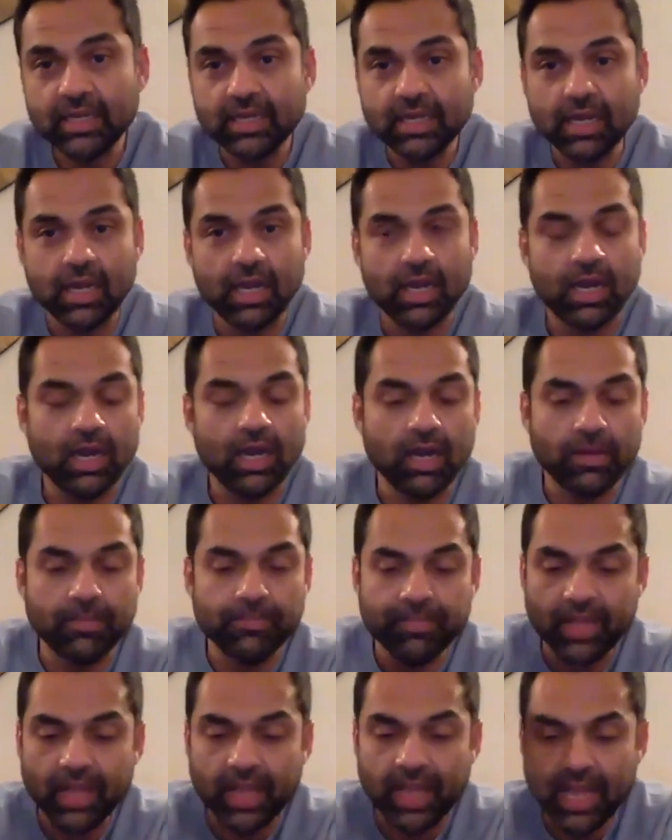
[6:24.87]
Yeah.
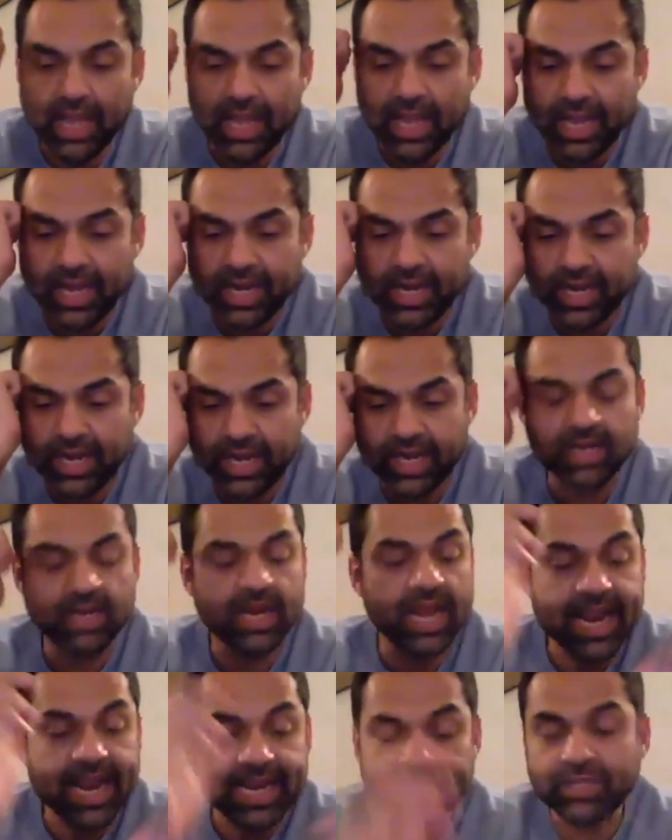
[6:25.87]
And it
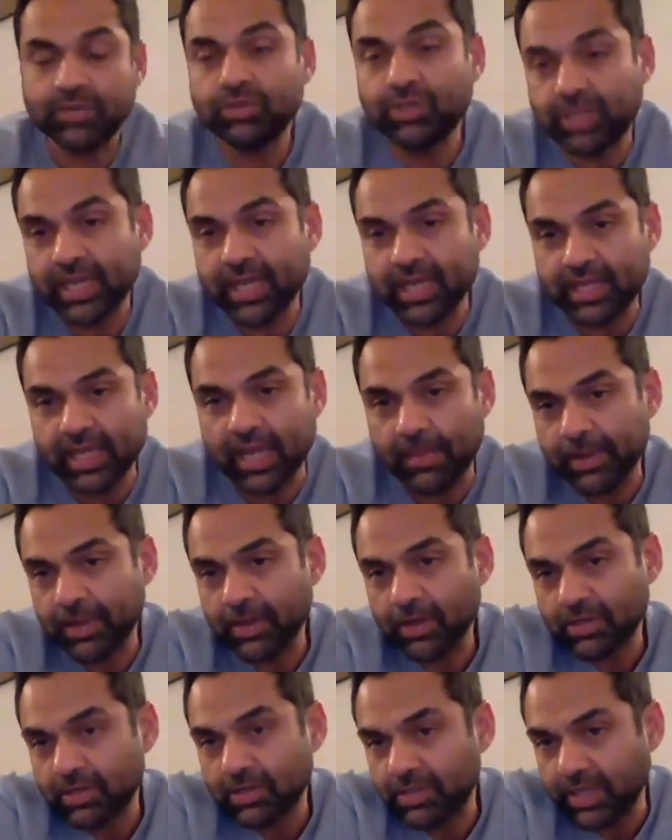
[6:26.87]
liked to stay there because